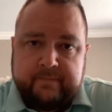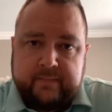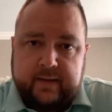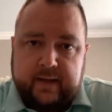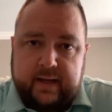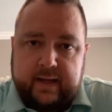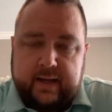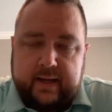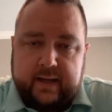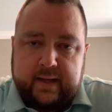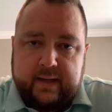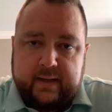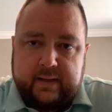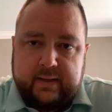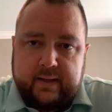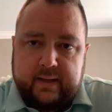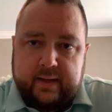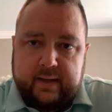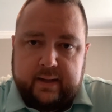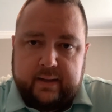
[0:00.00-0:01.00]
And
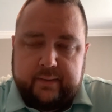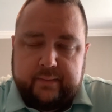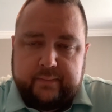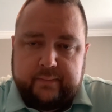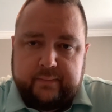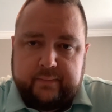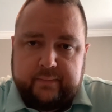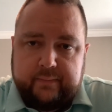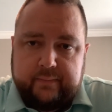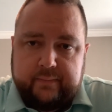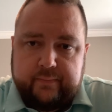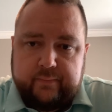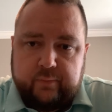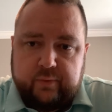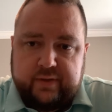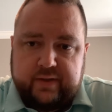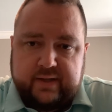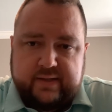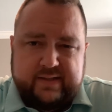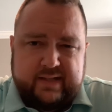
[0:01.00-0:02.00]
um,
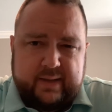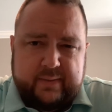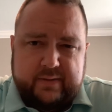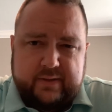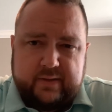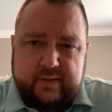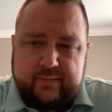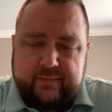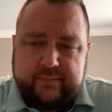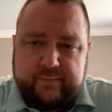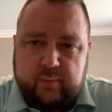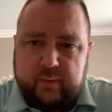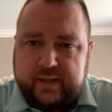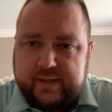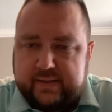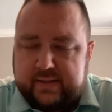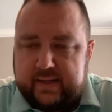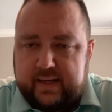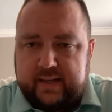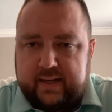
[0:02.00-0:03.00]
with the exception of
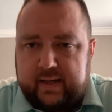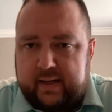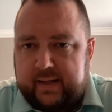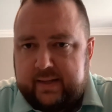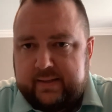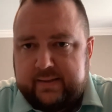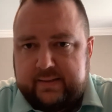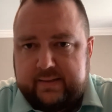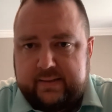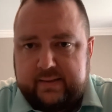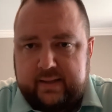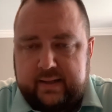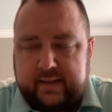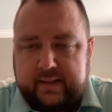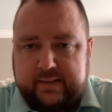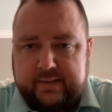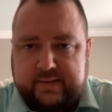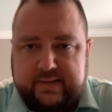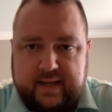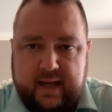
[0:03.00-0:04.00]
Wednesday nights
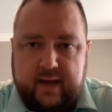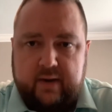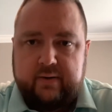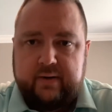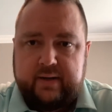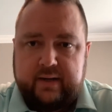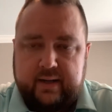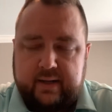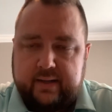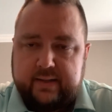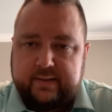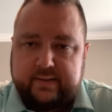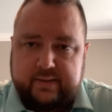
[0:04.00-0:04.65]
and Saturday nights,